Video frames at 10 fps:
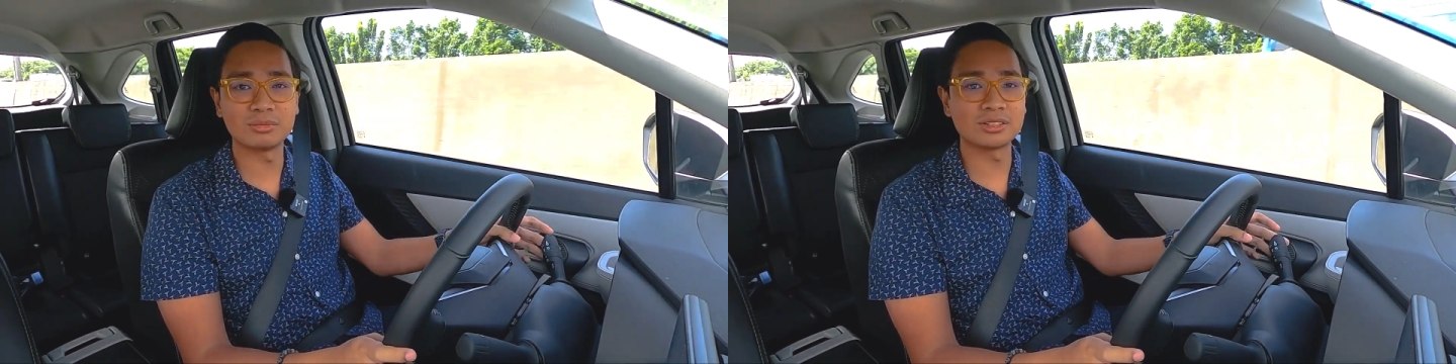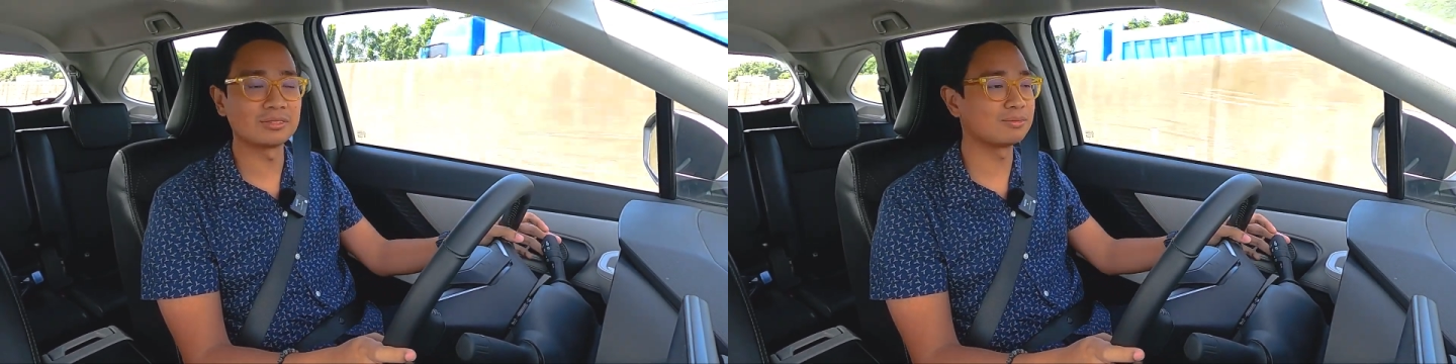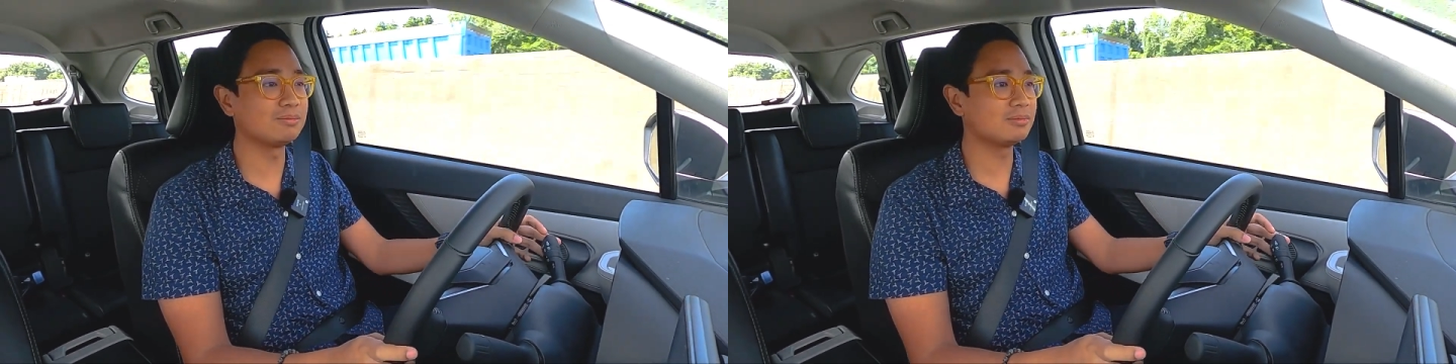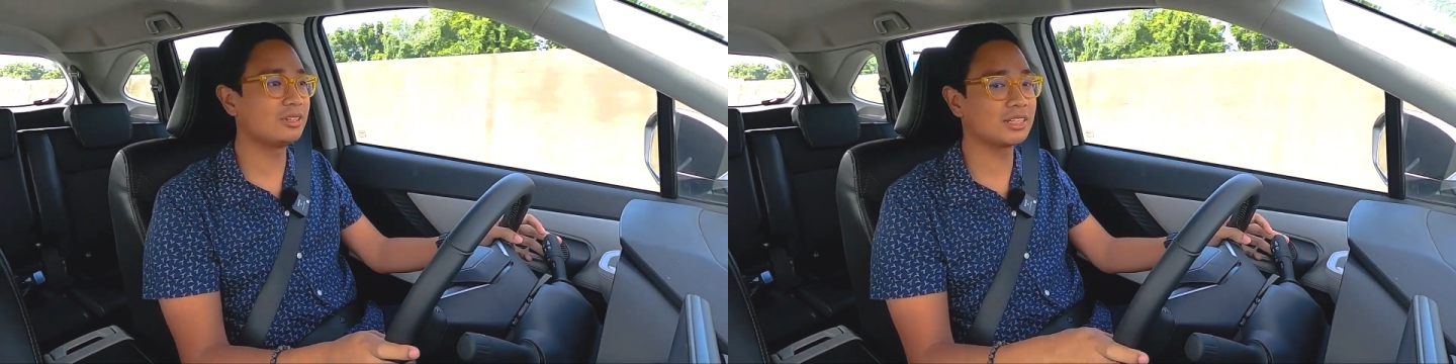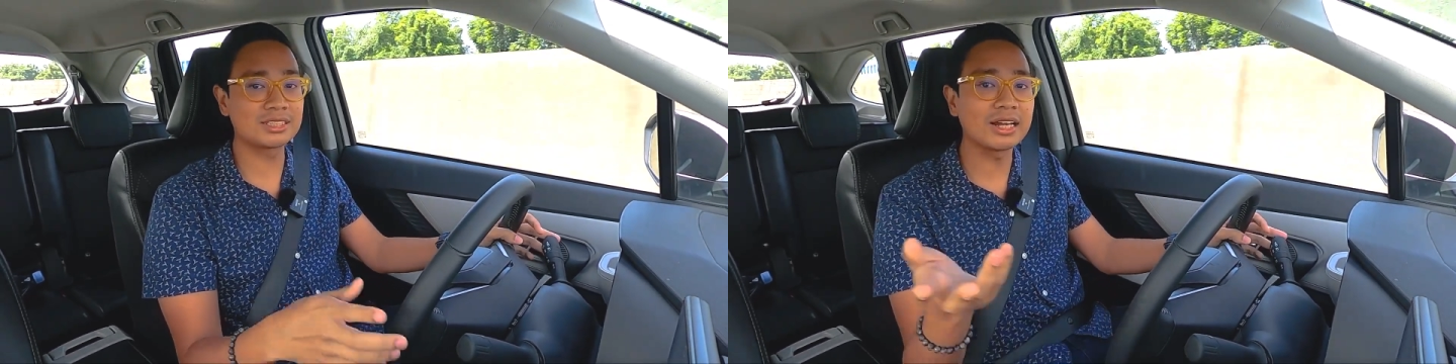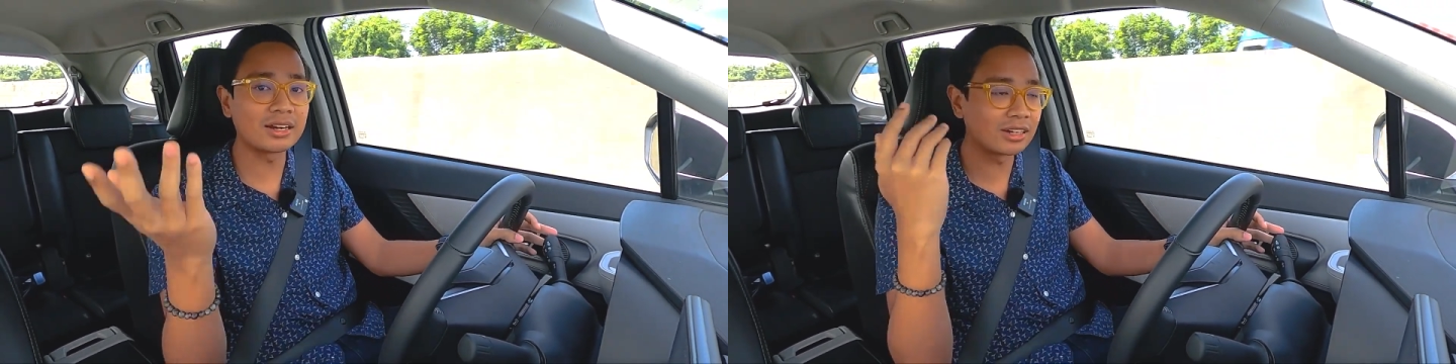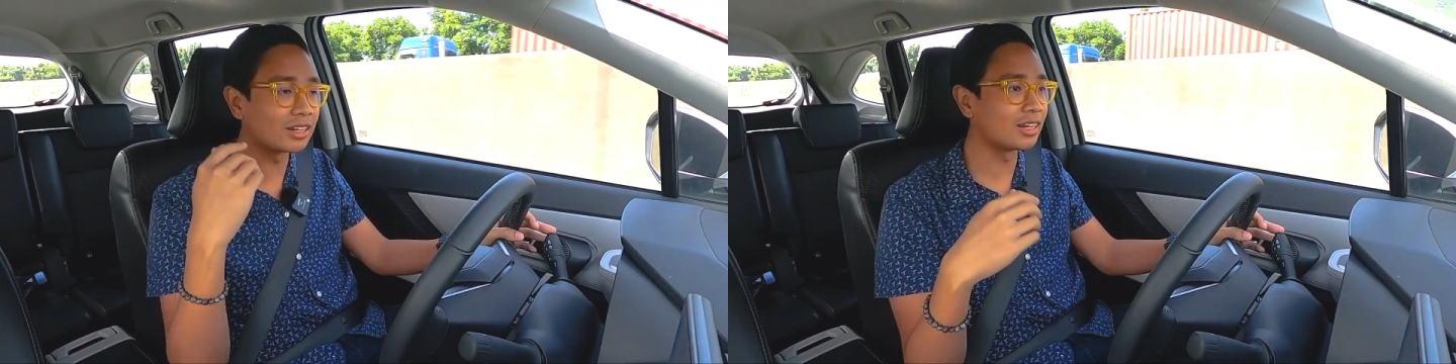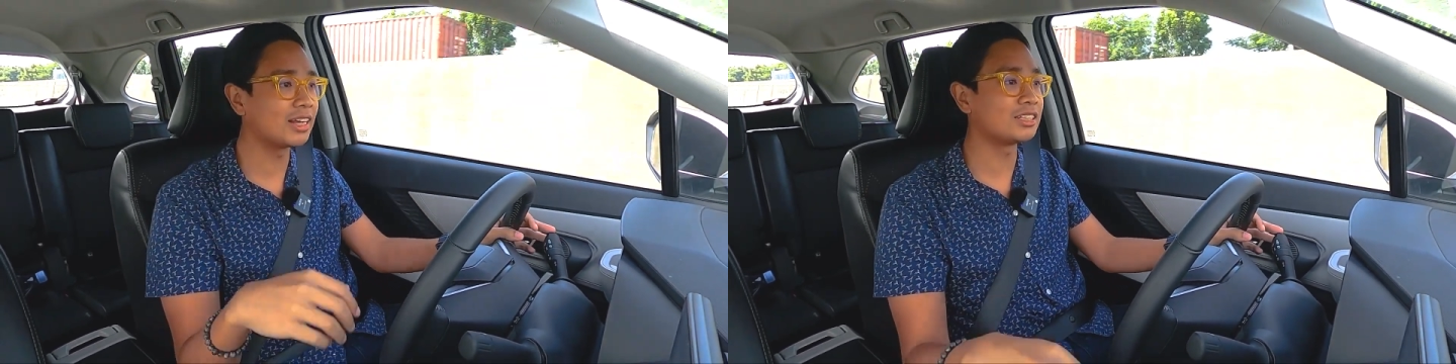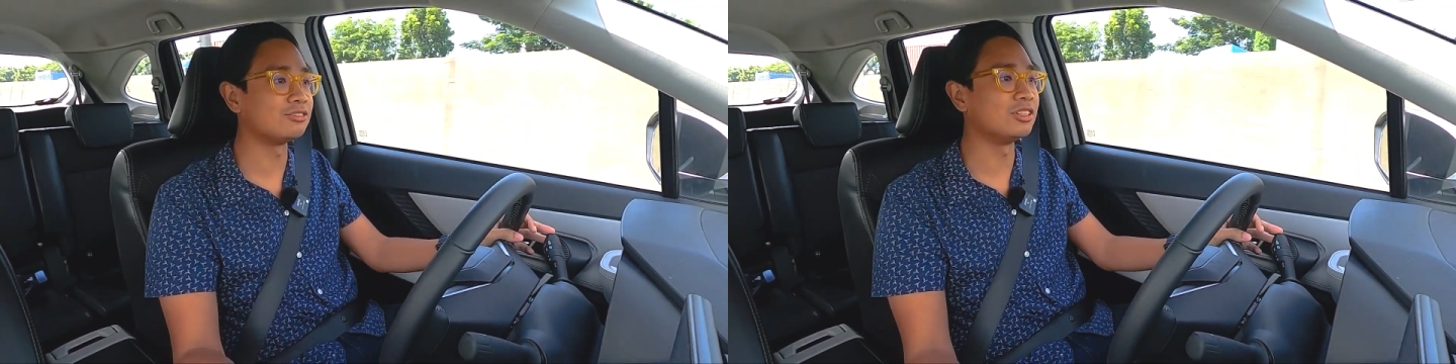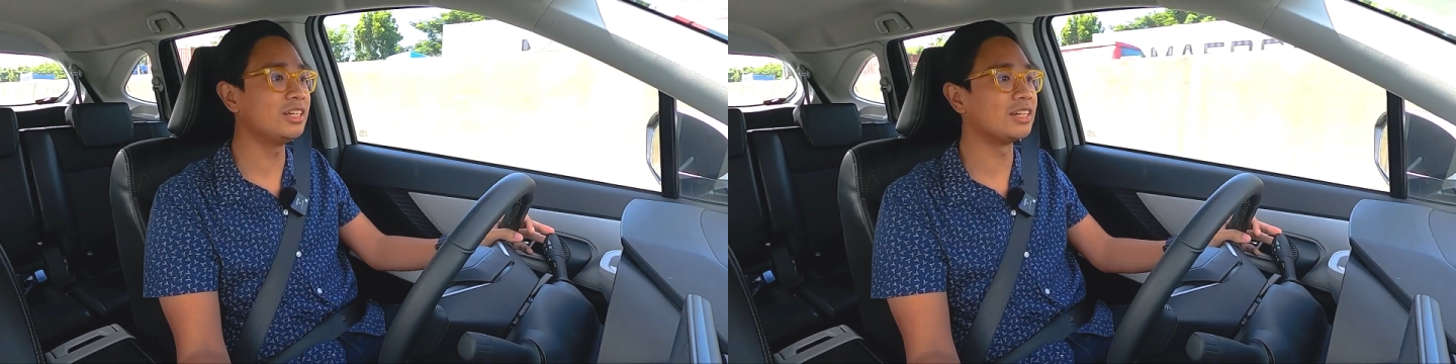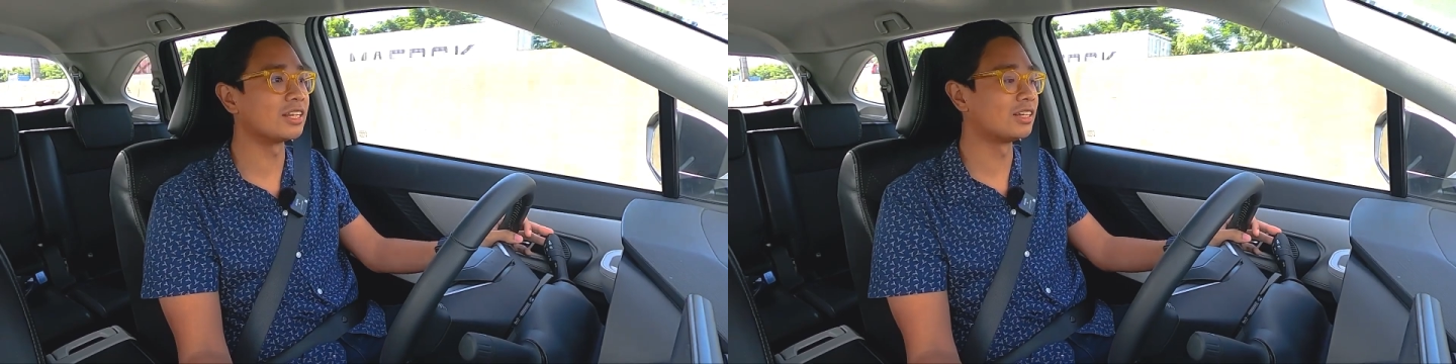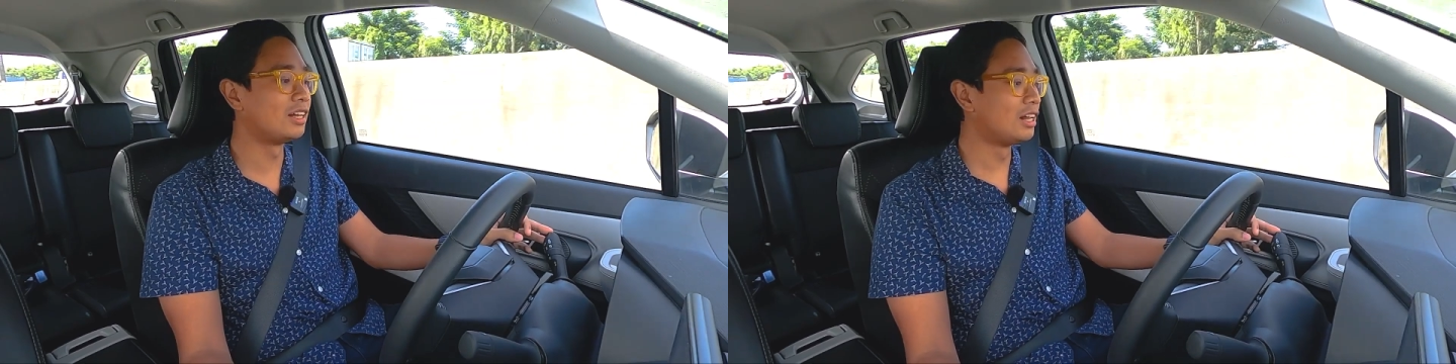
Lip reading: but it's there nonetheless if you need it.